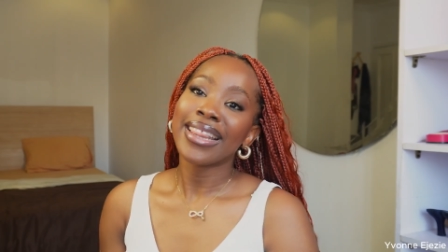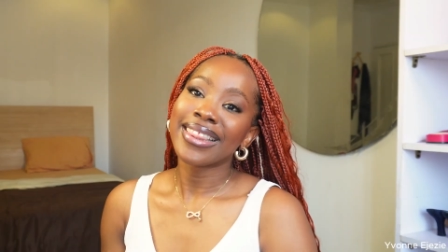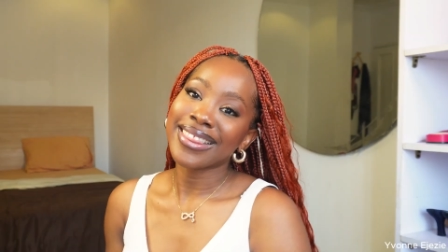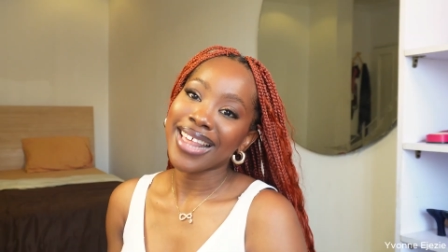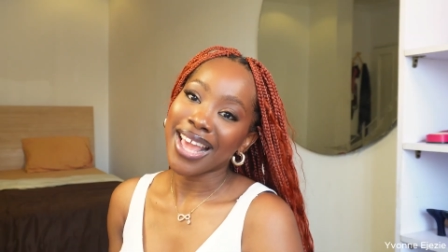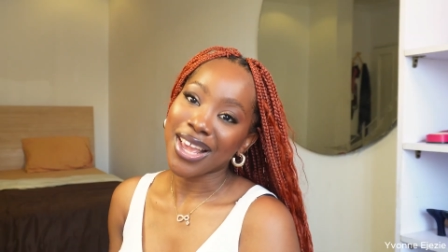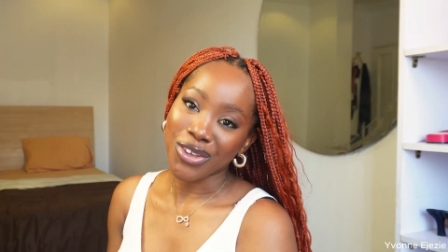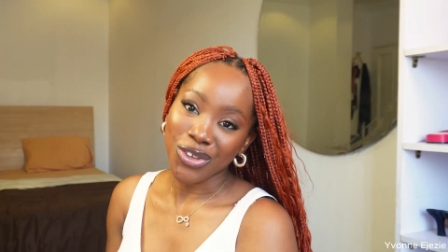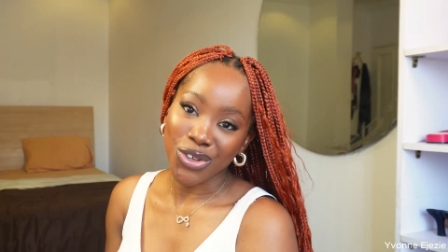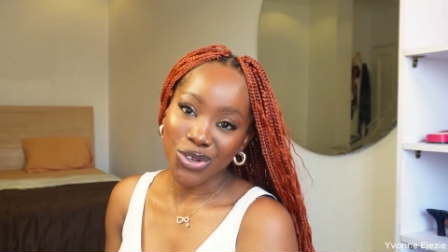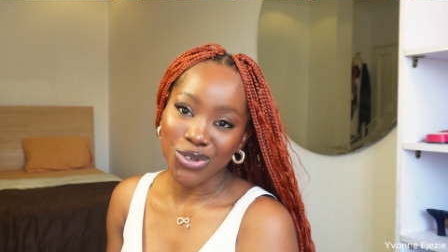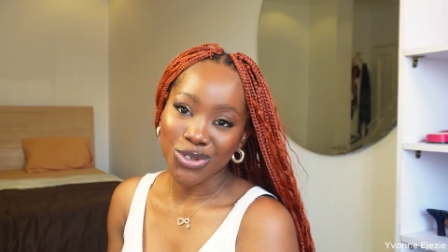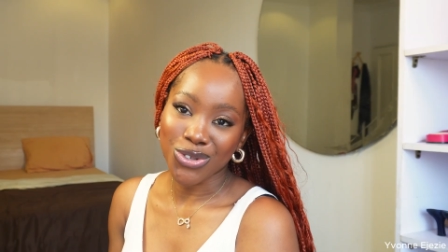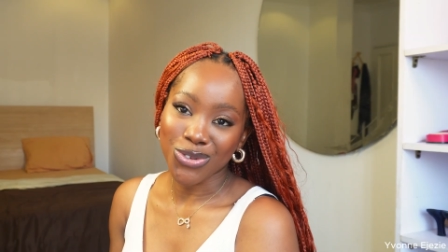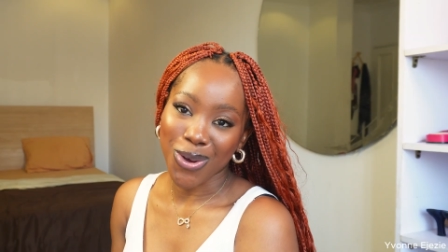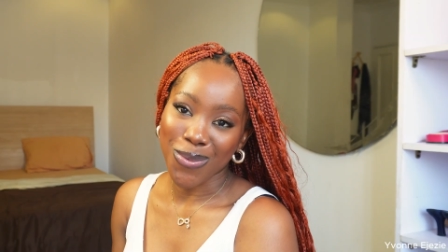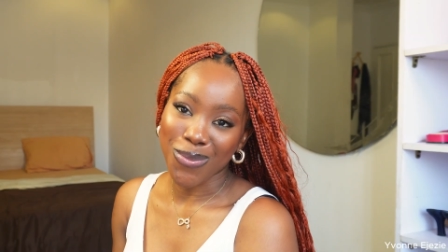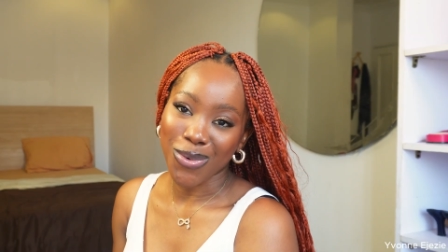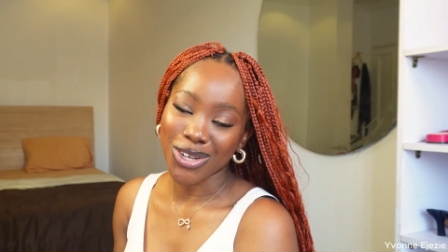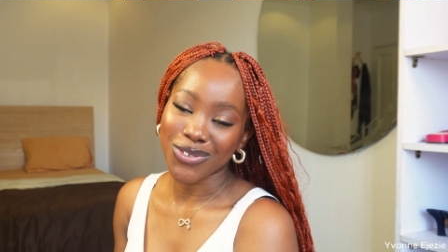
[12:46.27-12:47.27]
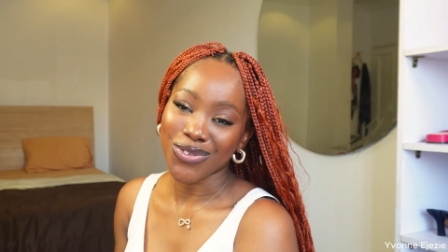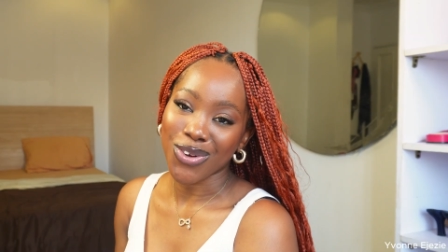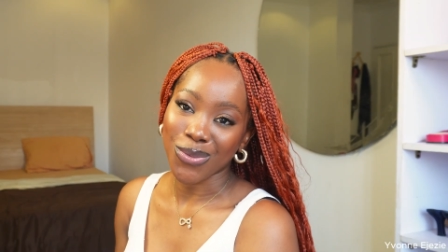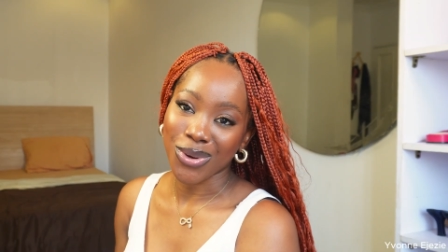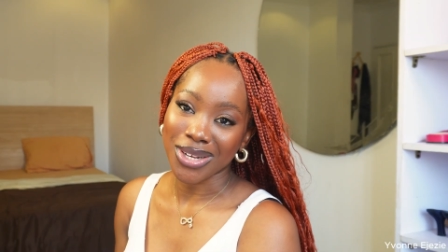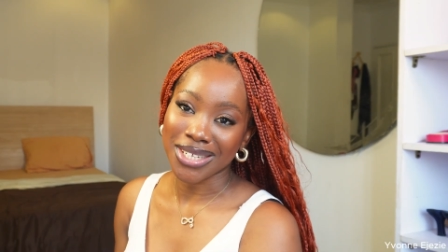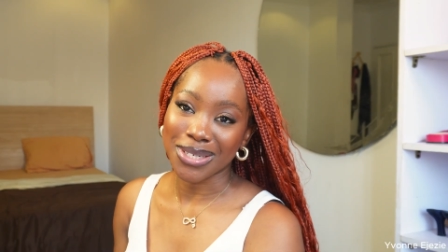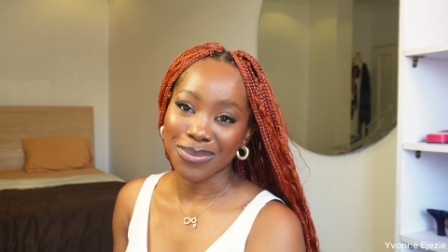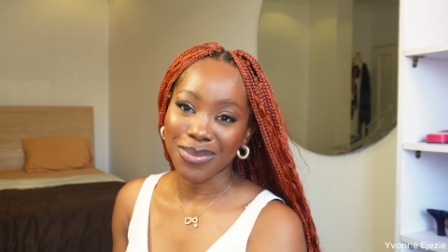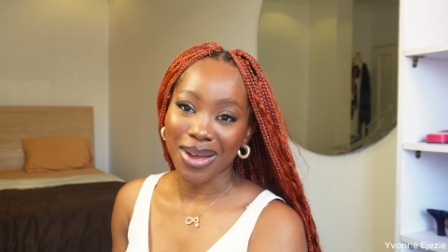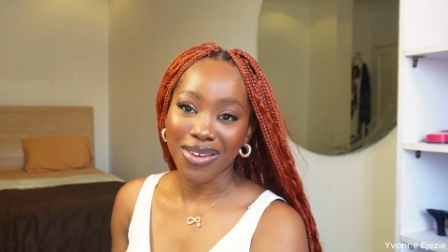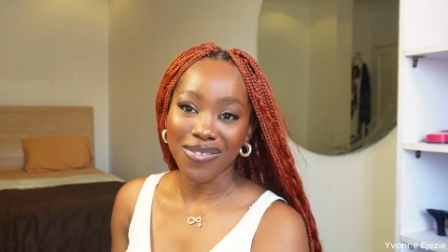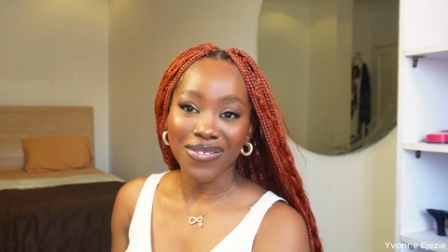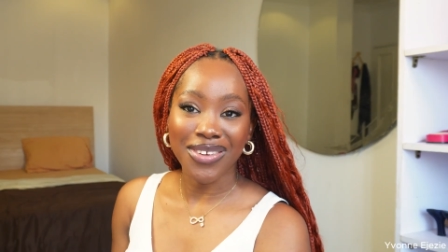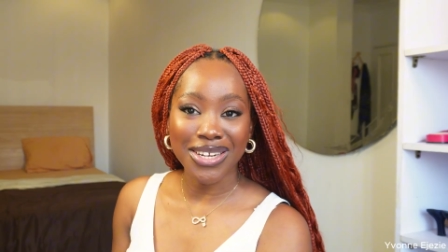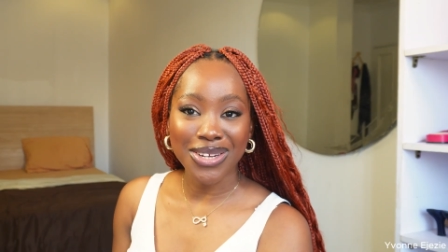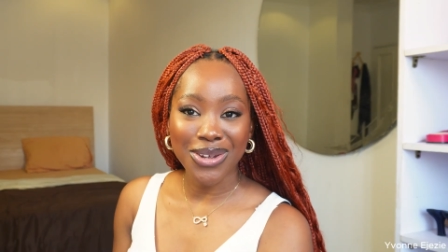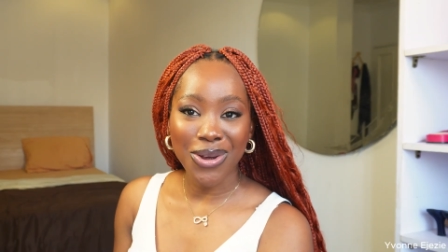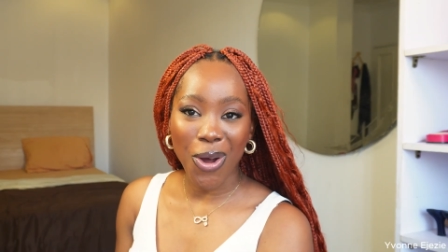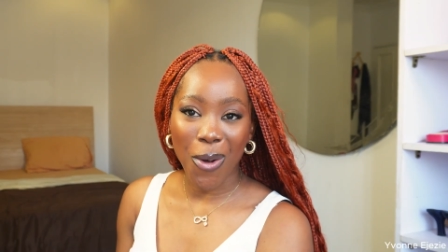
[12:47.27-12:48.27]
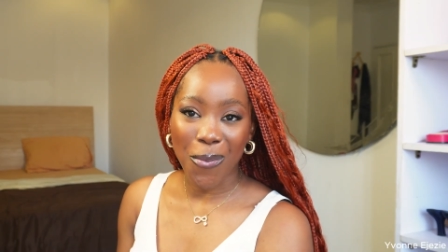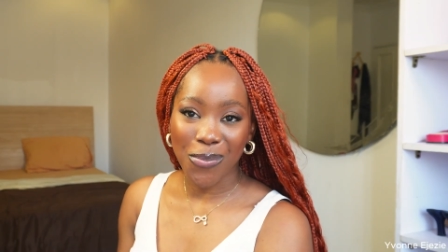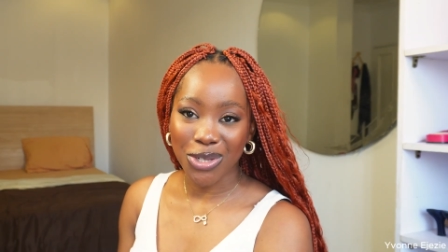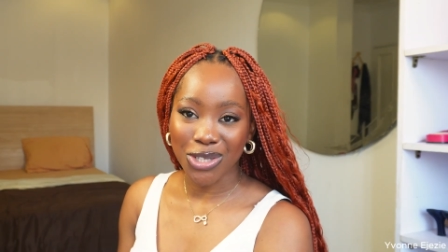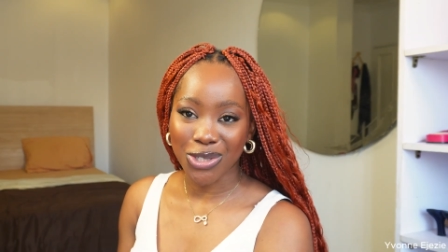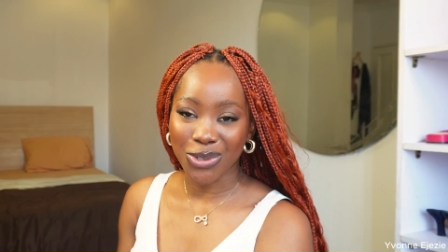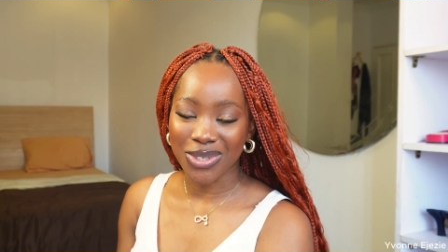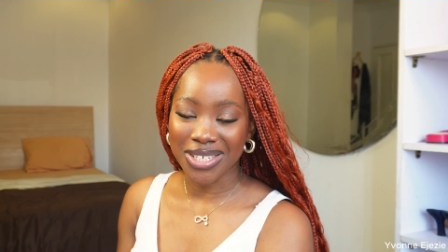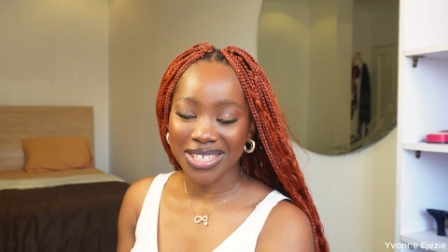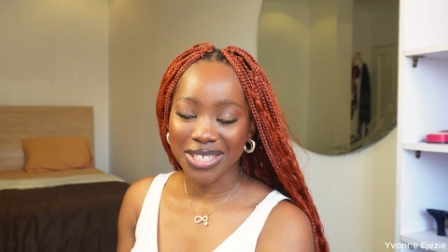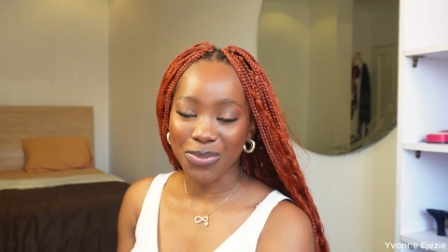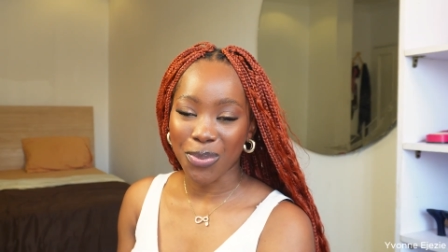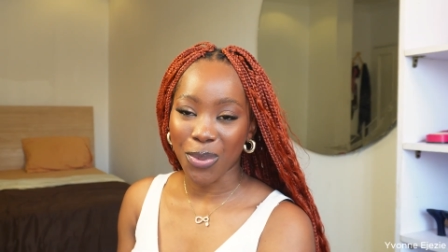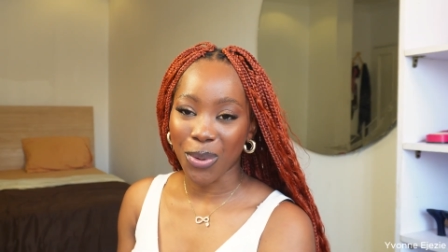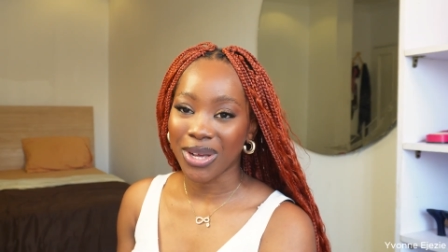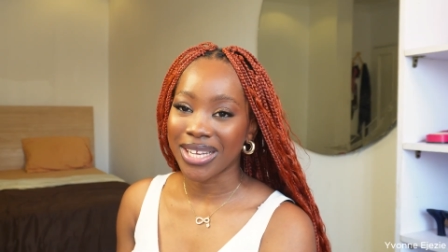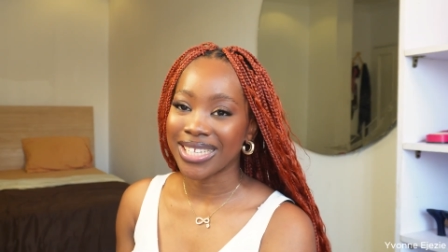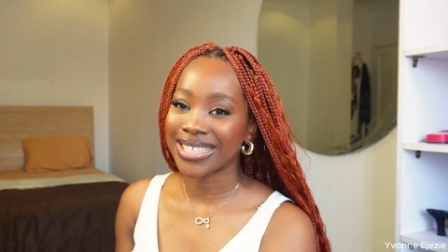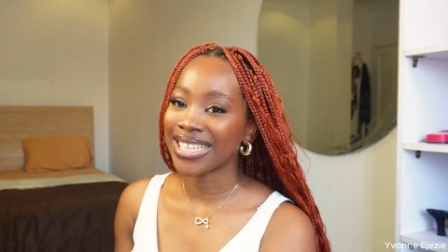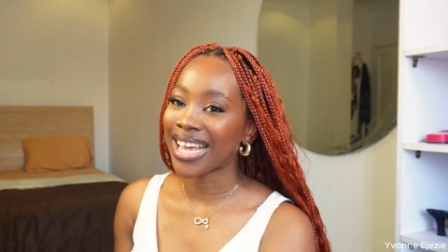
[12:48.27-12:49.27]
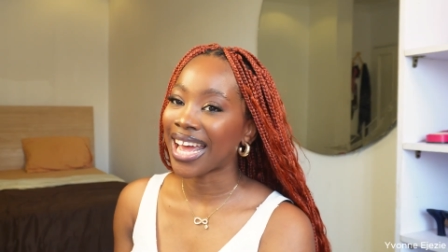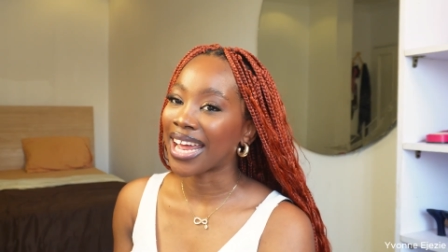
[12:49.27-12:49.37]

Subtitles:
Thank you so much for watching my video up until this point.